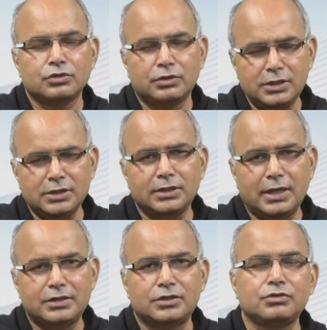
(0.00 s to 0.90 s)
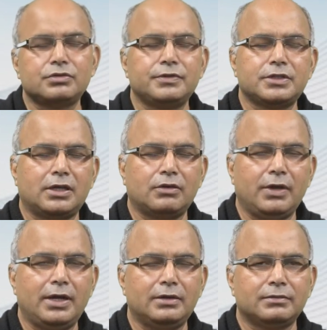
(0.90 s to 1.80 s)
So these are the attitudes which are
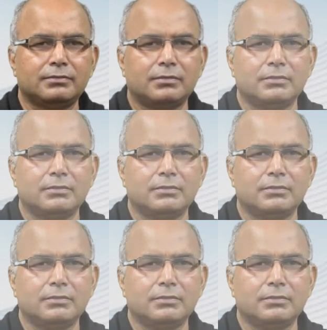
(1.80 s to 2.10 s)
required,